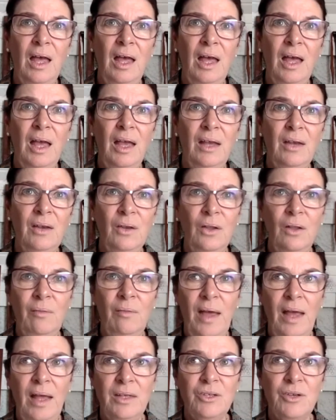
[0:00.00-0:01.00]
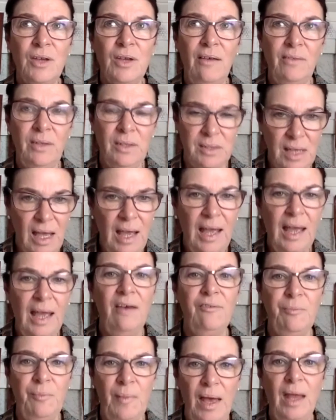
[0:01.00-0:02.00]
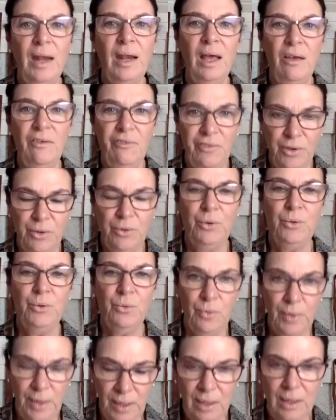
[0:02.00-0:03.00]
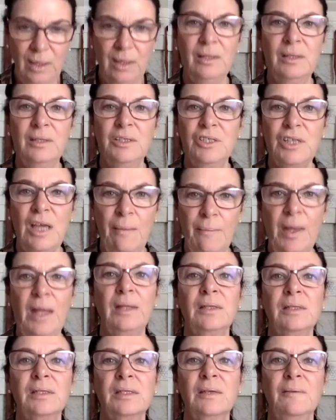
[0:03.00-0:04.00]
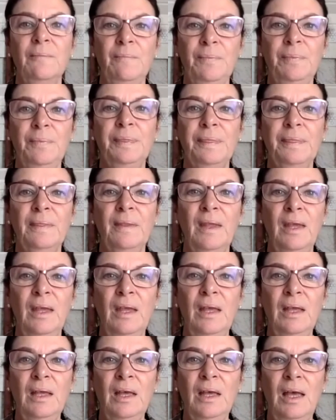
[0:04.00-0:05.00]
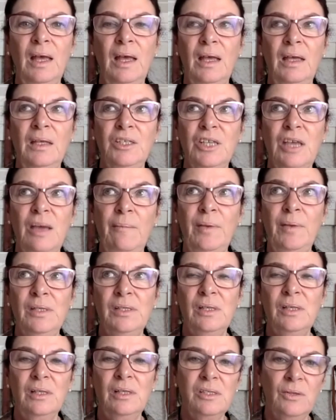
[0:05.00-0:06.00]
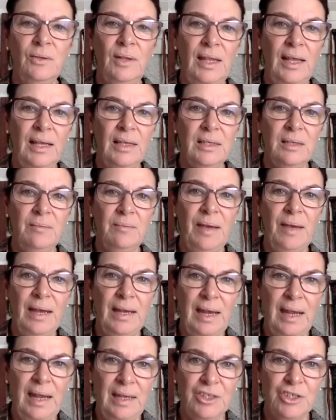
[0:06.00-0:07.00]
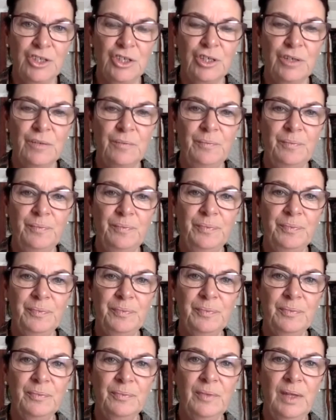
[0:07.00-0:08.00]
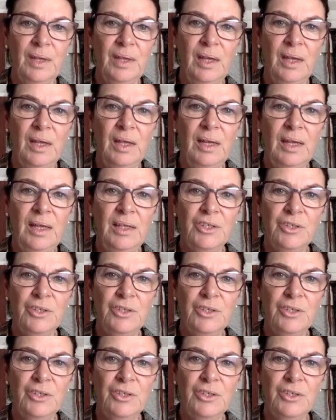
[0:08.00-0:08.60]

In all my travels, I have met a few real shamans. A shaman is also elected by nature. Nature